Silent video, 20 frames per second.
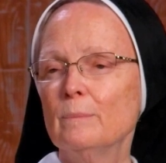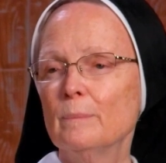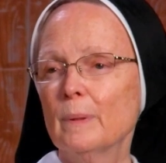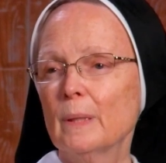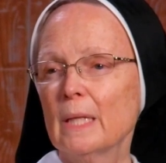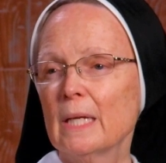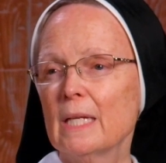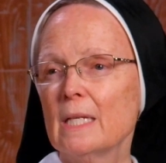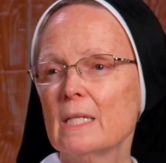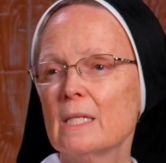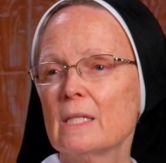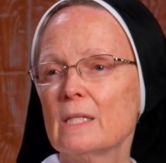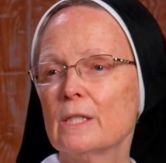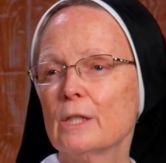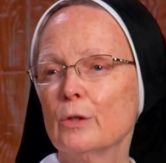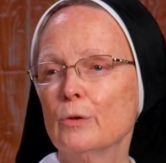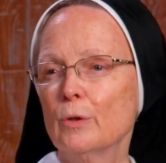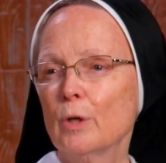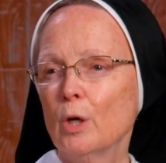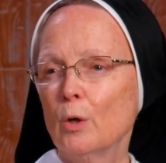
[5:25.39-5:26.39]
place to
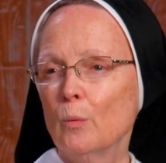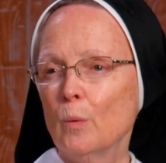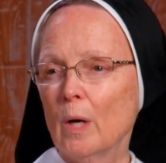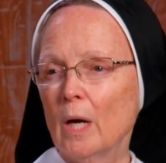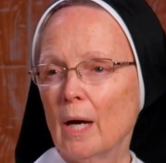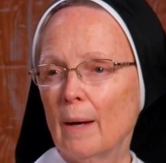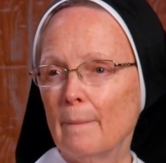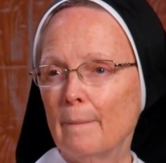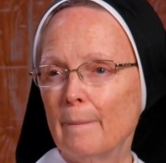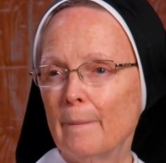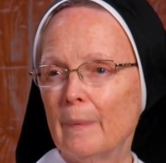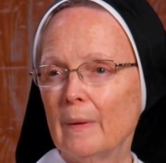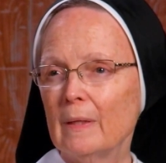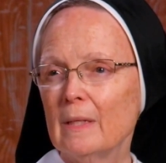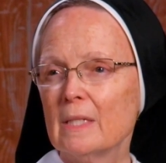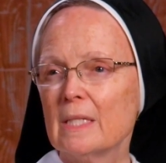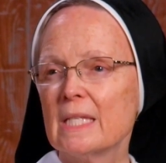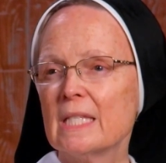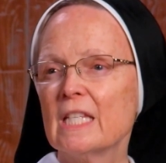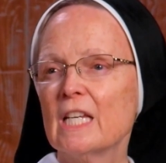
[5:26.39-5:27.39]
grow up.
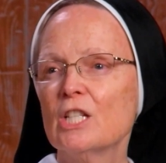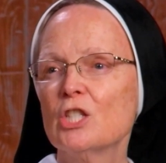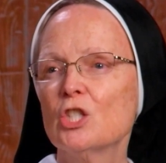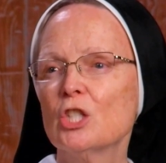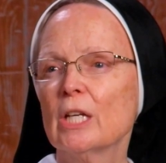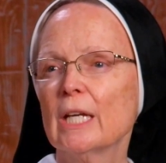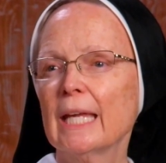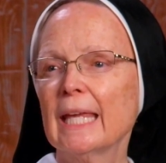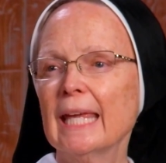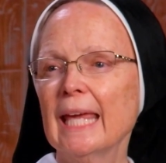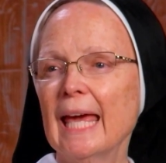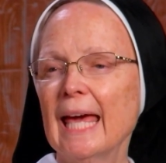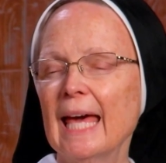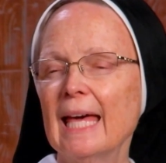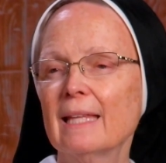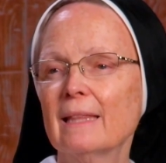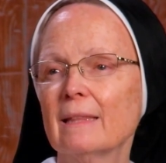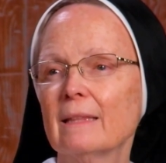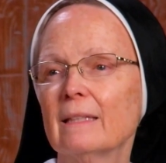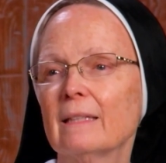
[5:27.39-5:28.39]
It's such a
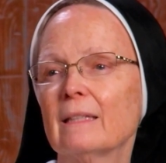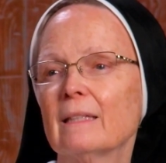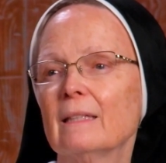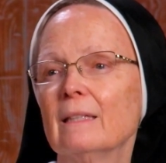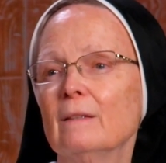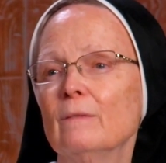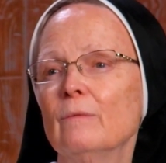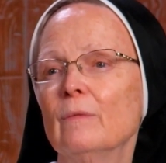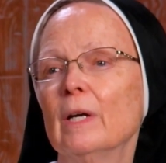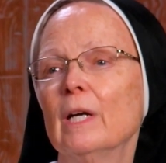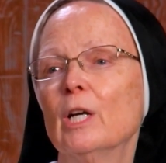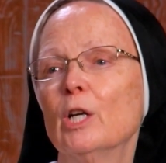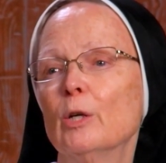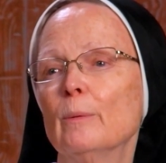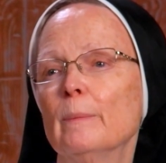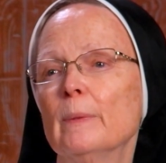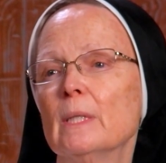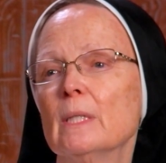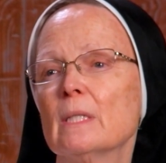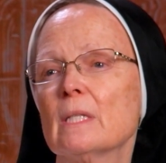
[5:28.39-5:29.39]
Catholic
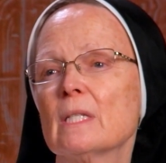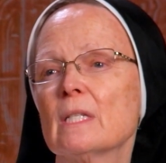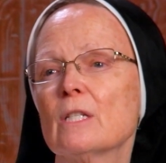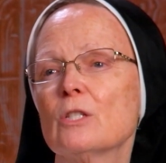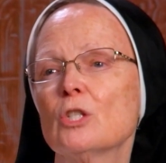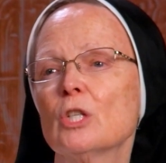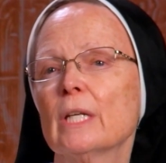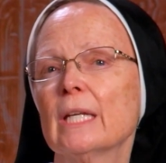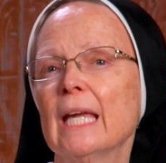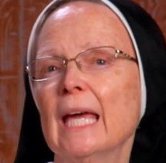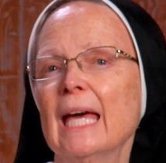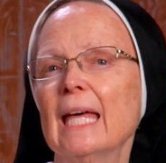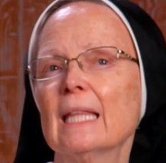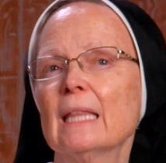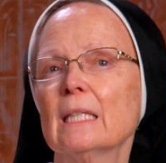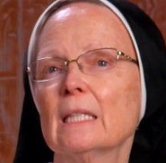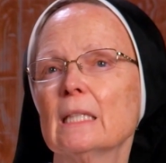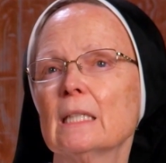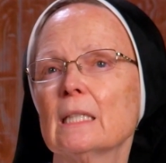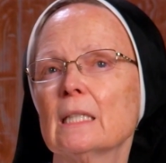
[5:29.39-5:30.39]
environment, such a
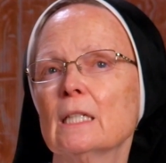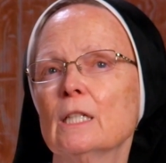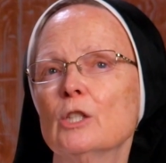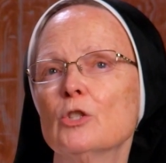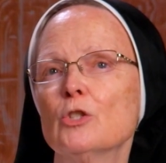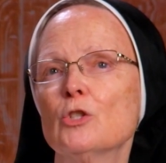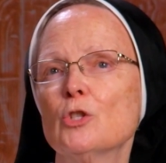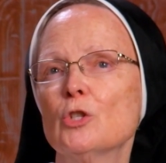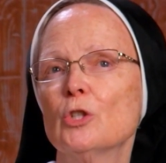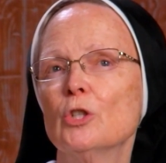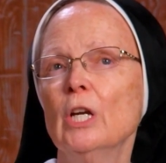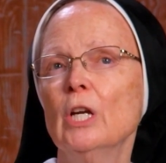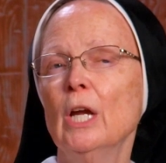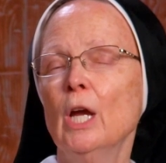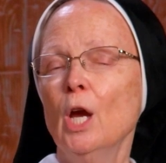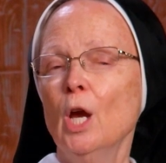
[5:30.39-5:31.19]
Catholic culture.